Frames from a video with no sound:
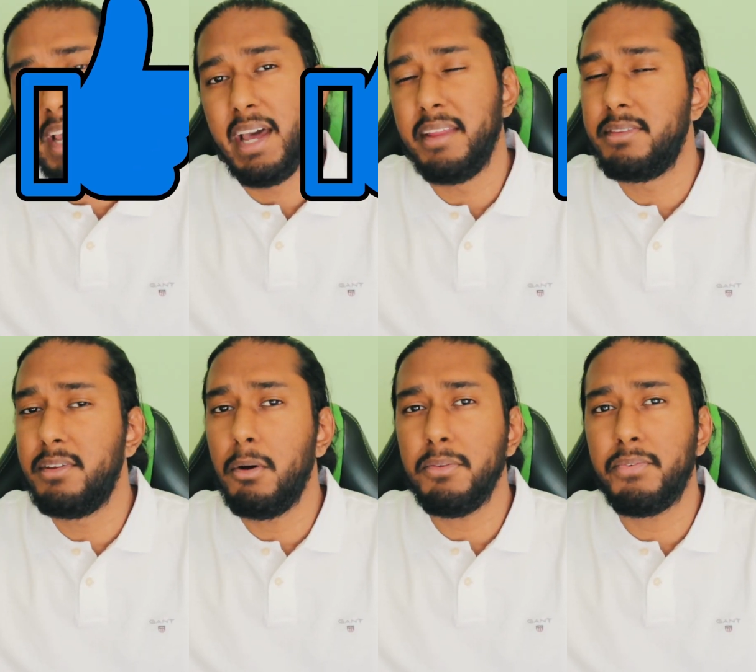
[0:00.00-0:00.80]
And
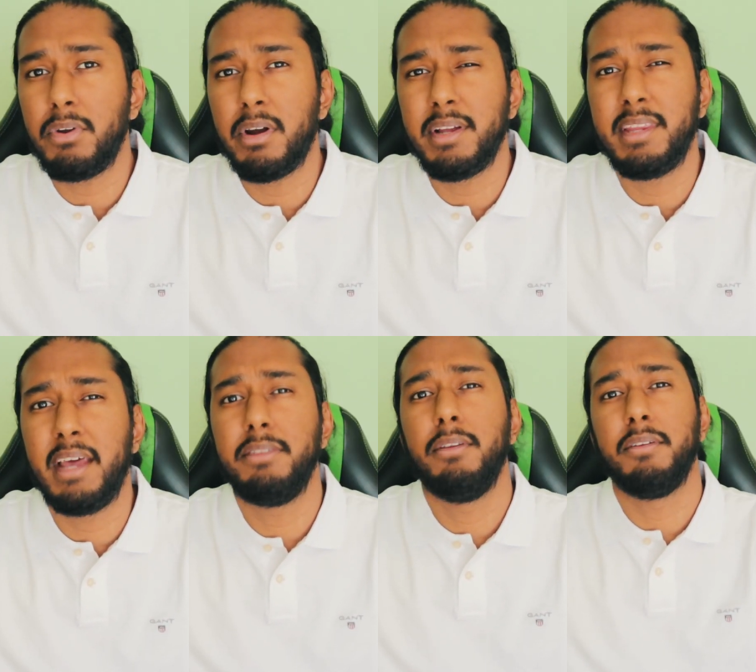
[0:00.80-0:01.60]
don't forget
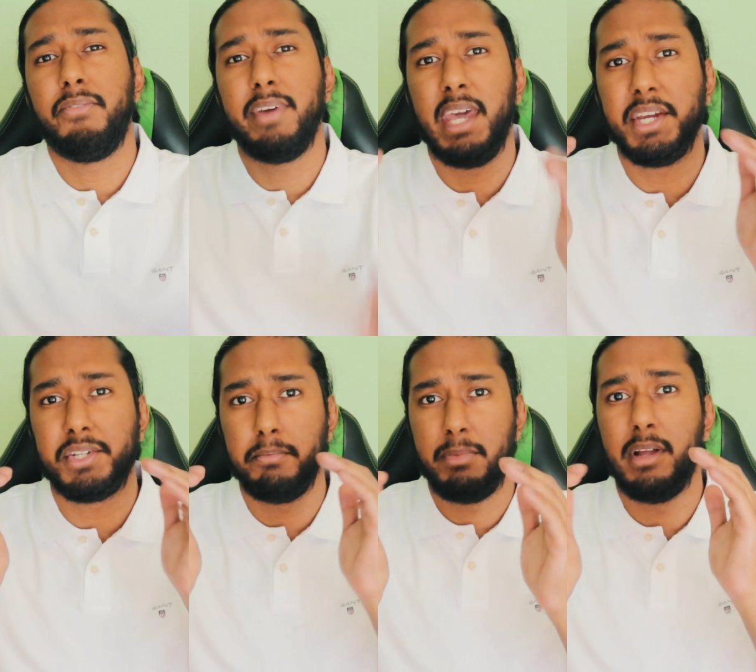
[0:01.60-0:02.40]
that
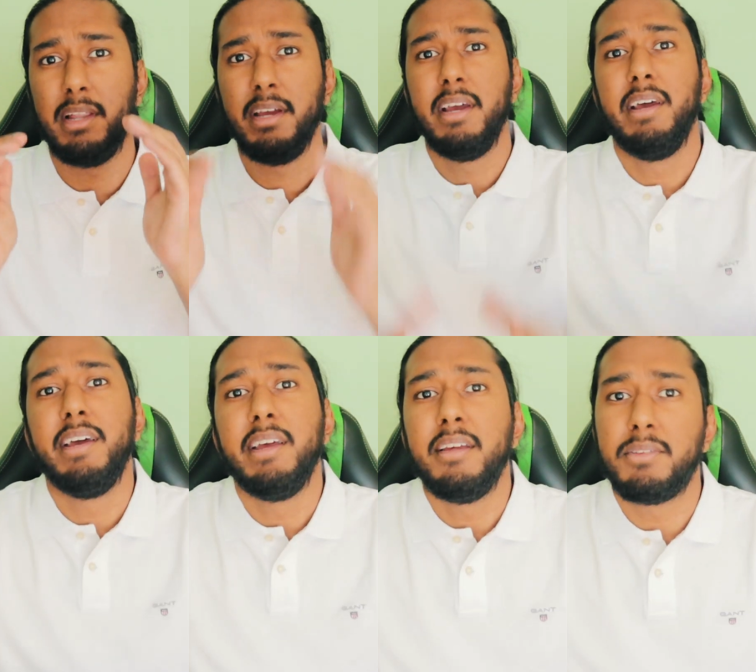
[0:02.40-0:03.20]
notification bell
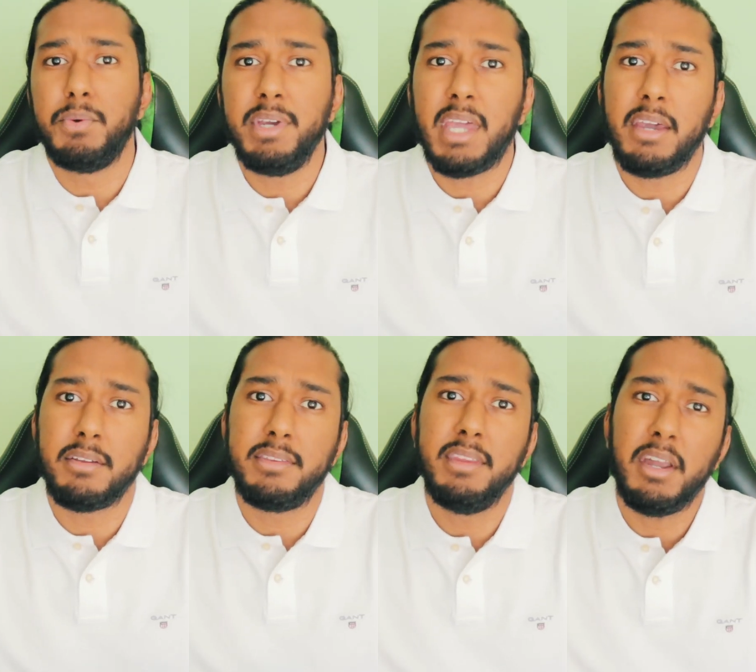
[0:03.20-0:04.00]
so you can
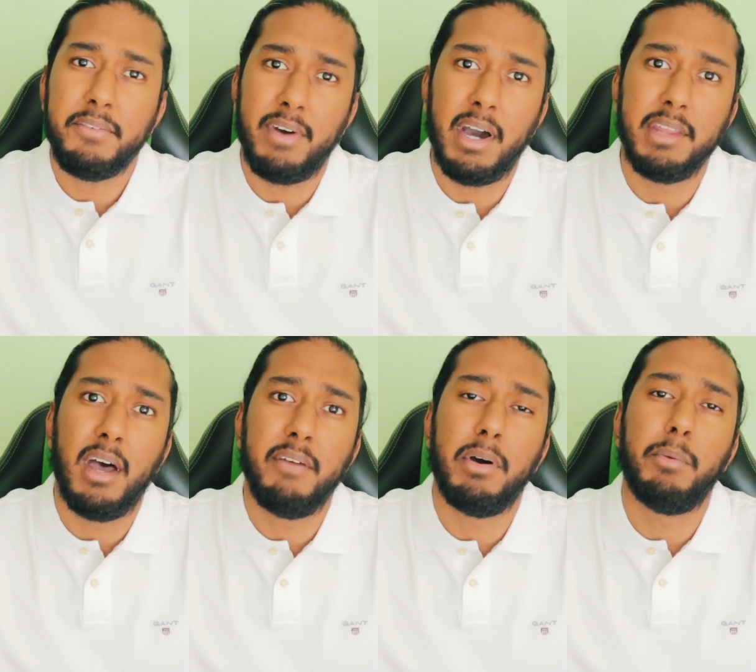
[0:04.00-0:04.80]
get notified
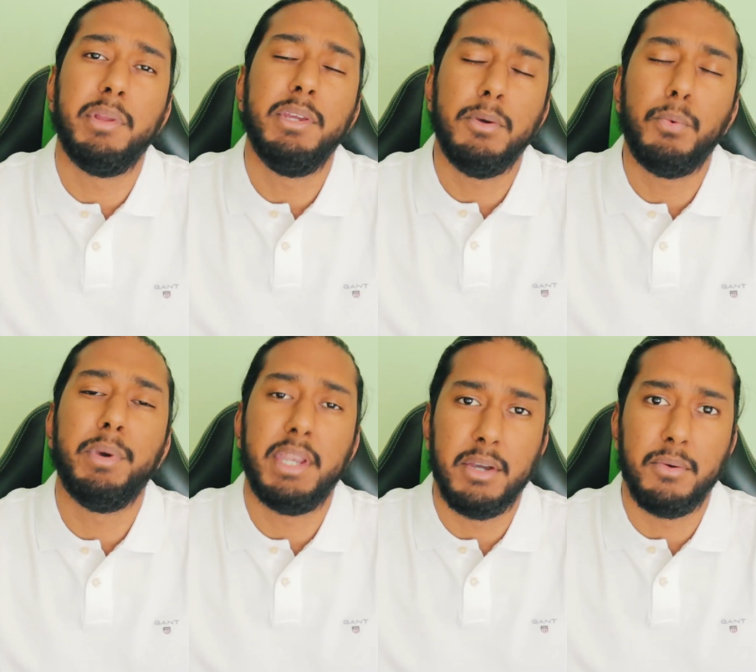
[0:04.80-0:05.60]
of our new
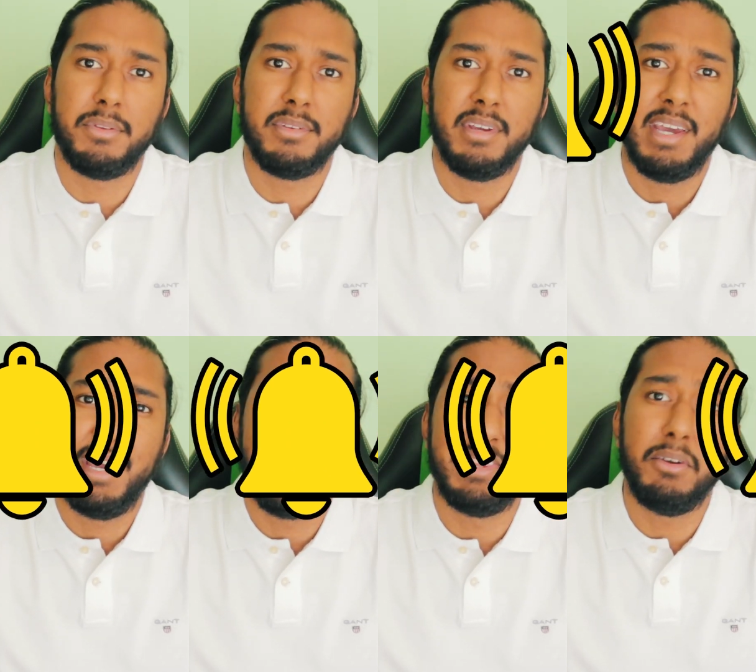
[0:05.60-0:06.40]
videos.
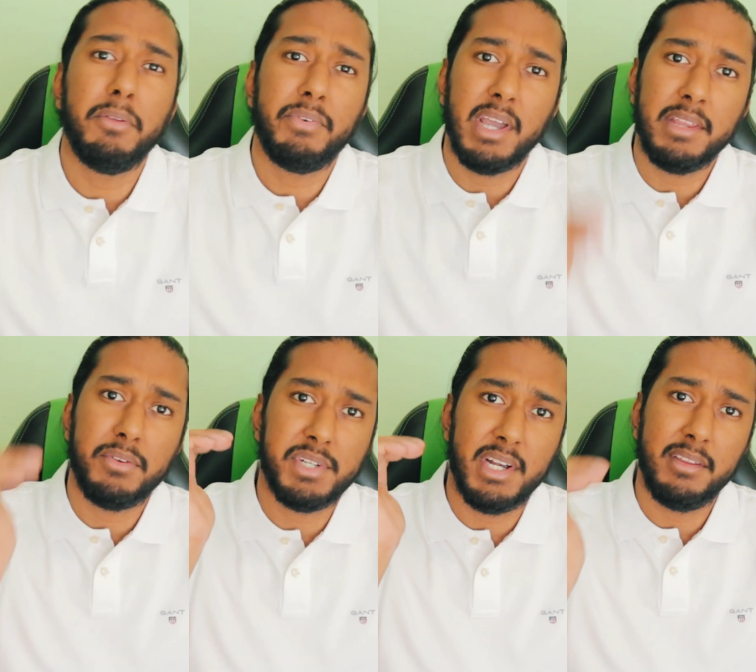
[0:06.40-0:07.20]
And don't forget
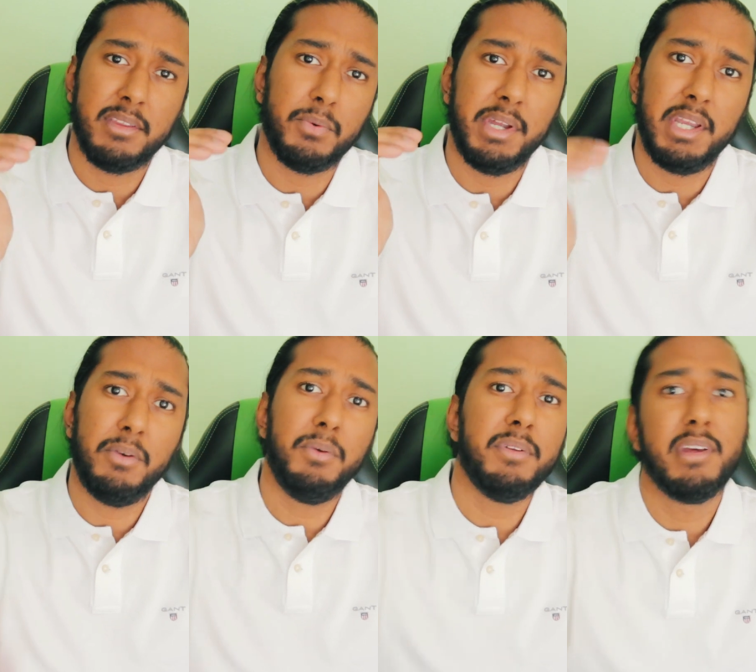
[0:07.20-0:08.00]
to share this
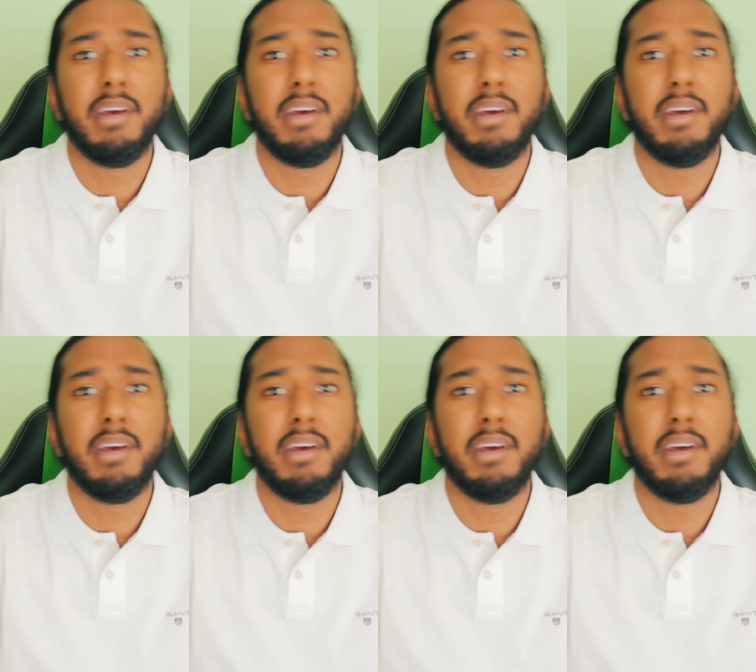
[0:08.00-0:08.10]
video